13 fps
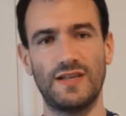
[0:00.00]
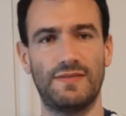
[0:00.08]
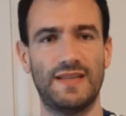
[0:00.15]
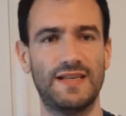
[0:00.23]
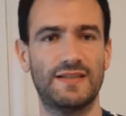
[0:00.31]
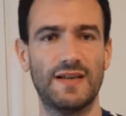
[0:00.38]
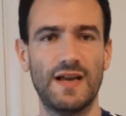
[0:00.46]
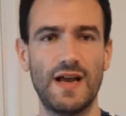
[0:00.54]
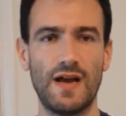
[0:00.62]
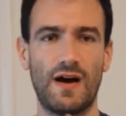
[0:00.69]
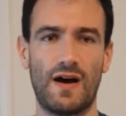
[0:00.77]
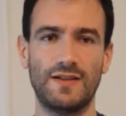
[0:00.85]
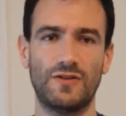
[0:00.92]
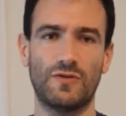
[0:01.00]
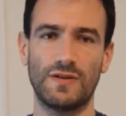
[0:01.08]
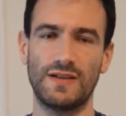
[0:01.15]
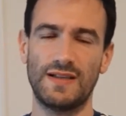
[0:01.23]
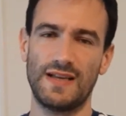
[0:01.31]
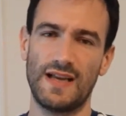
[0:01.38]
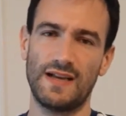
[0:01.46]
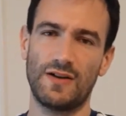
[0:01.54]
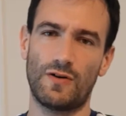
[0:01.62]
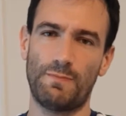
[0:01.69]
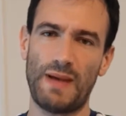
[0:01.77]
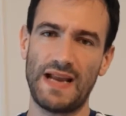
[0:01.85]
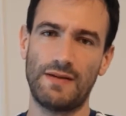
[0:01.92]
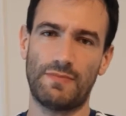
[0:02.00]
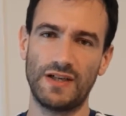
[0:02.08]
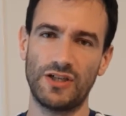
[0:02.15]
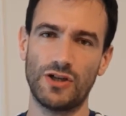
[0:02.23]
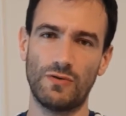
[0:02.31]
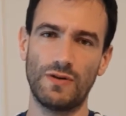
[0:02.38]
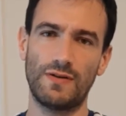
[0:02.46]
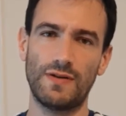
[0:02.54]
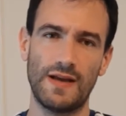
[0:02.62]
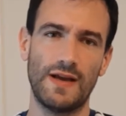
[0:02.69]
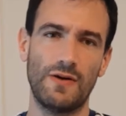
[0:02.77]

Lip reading: And it got pain in my shoulder,